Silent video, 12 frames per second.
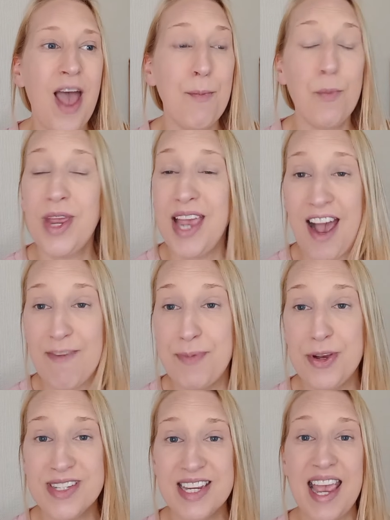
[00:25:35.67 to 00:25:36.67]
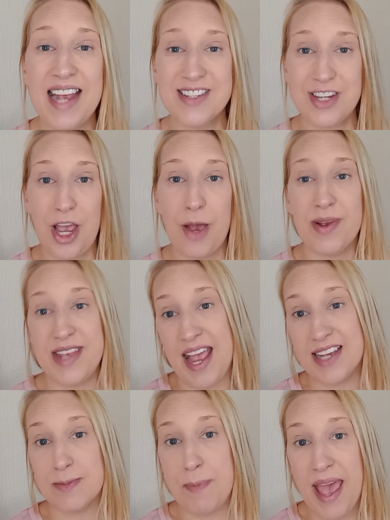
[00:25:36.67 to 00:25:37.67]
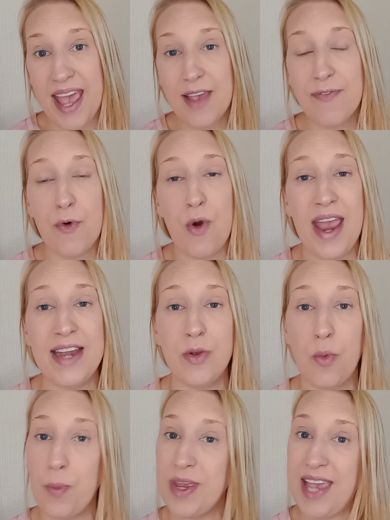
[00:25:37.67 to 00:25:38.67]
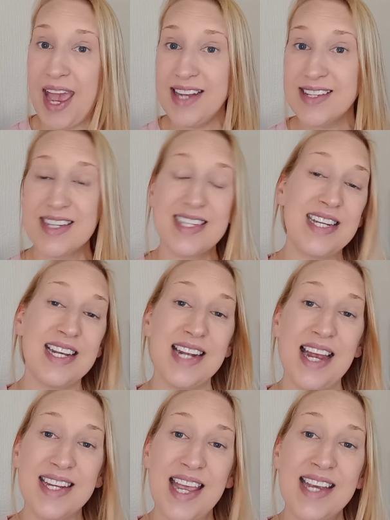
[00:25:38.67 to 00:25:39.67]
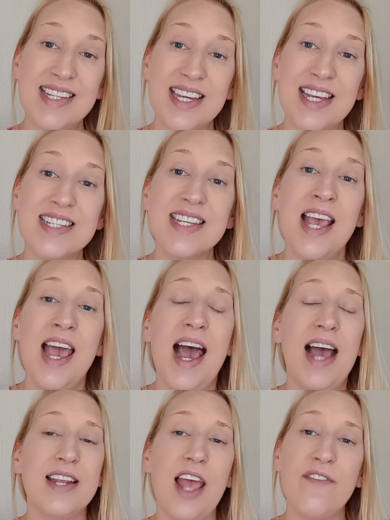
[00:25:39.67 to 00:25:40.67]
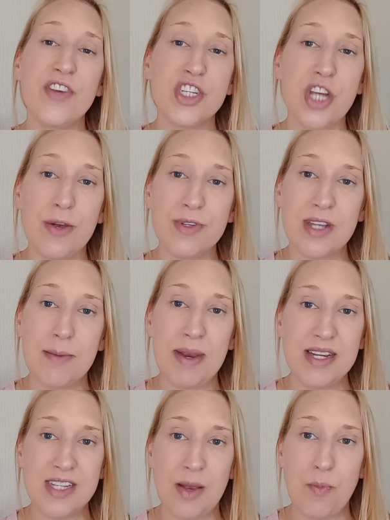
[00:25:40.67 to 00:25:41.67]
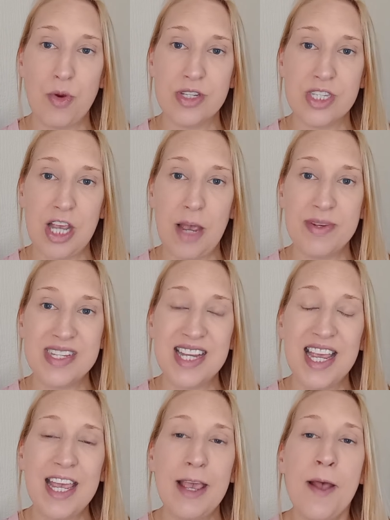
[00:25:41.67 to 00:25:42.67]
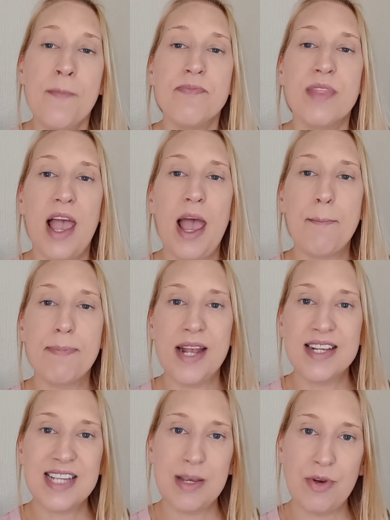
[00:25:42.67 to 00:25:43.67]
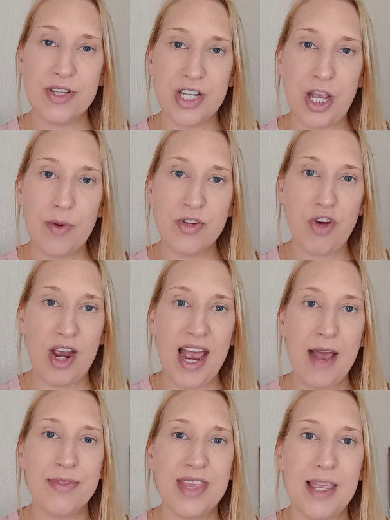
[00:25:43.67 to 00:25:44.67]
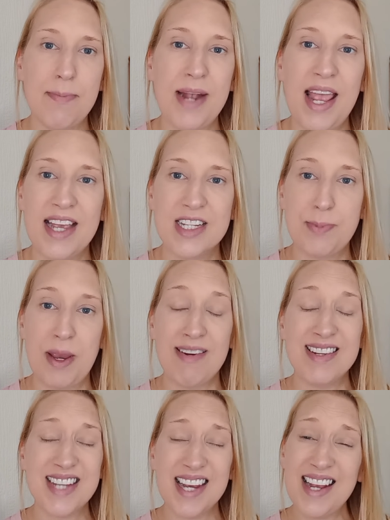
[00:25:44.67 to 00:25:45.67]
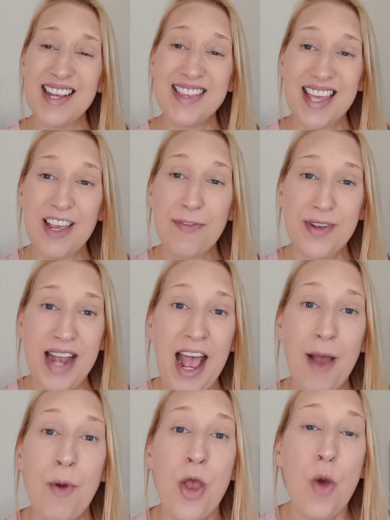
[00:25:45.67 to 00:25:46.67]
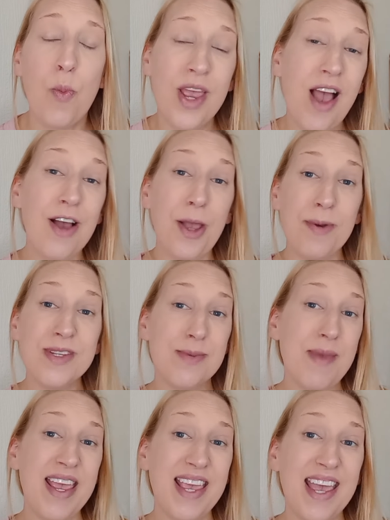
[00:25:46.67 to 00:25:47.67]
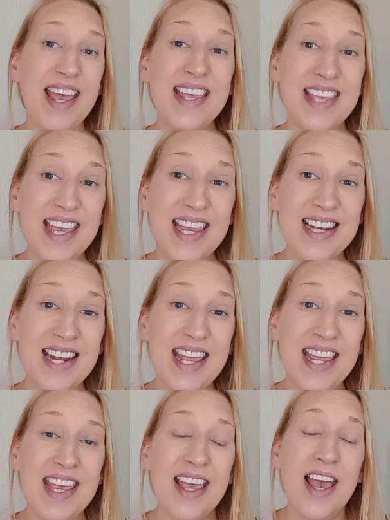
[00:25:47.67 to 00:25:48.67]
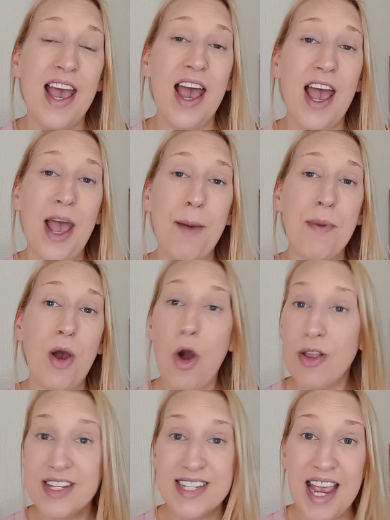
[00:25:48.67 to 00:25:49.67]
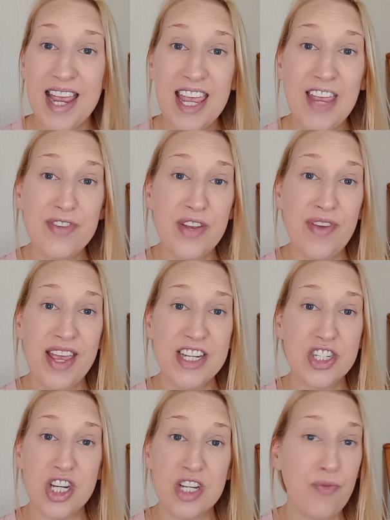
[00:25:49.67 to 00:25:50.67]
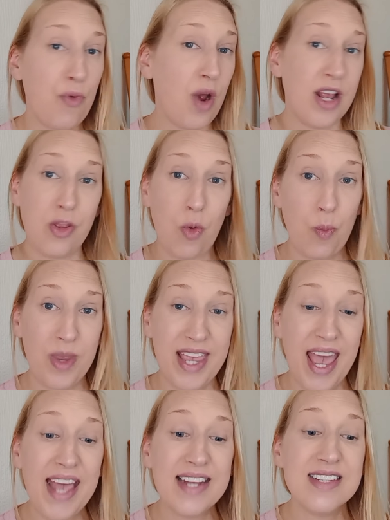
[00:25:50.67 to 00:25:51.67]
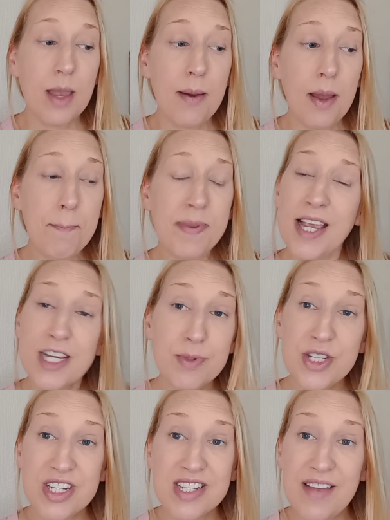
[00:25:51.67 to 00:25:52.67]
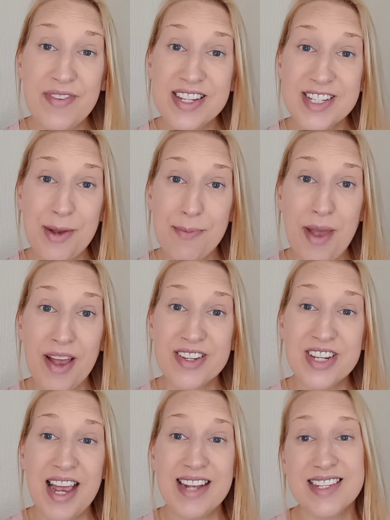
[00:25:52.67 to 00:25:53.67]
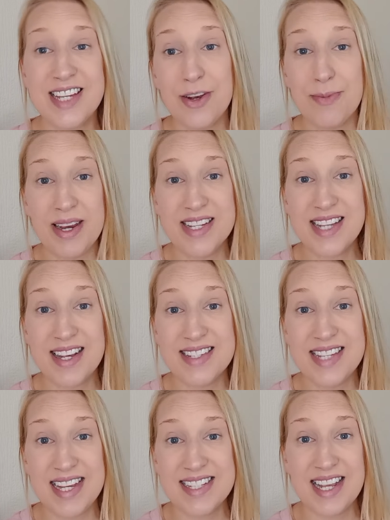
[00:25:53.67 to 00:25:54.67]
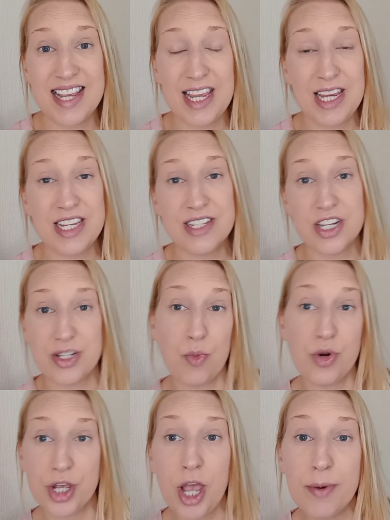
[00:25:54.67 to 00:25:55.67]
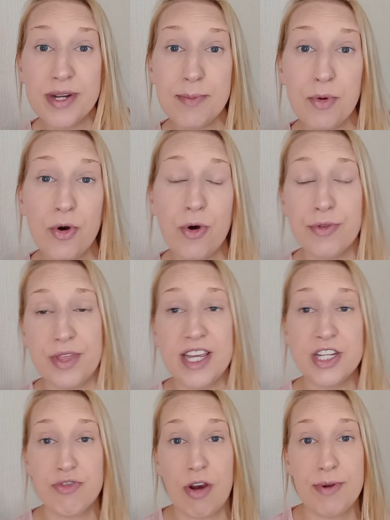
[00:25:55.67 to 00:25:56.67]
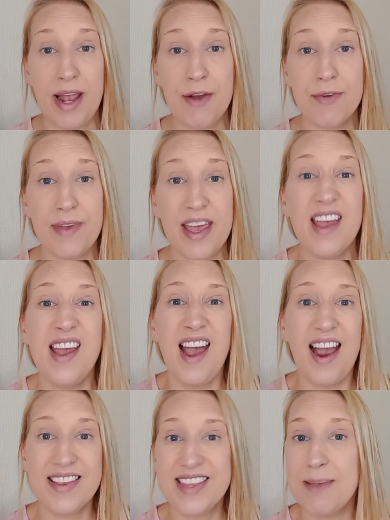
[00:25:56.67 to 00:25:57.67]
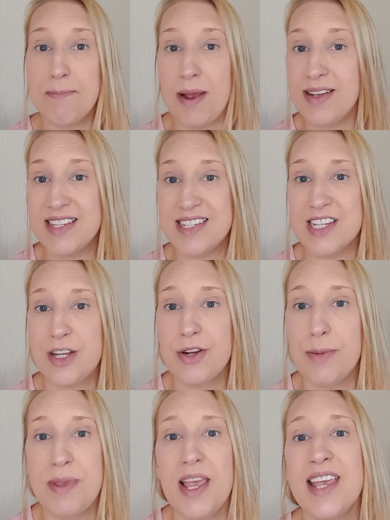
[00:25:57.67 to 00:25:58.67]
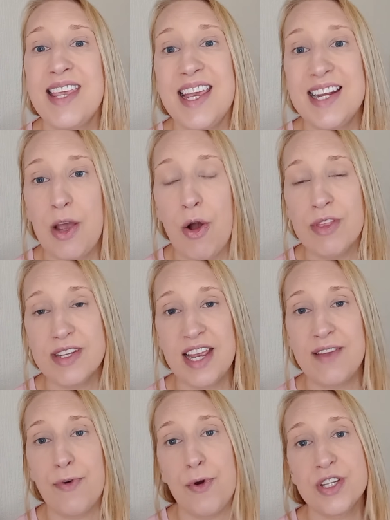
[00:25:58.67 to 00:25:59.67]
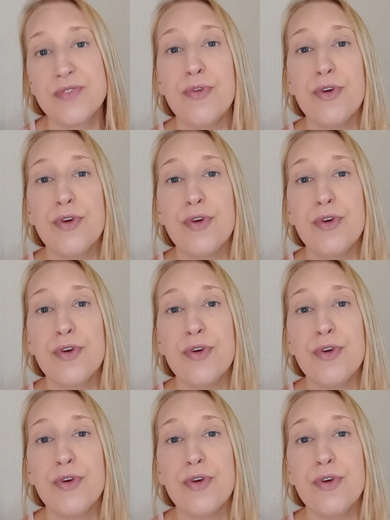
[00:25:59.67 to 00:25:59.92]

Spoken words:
We have booked again to go next May for a long weekend to see the gladiators and other shows that my son wants to go and see. Plus that he wants to go and try out the play experience. And I think for now we are going to make it a yearly holiday, even if it is just for a long weekend, because we just love it so much. Until my son says that he doesn't want to go anymore, or that he's grown out of it, I think Butlins is going to be a yearly holiday for us for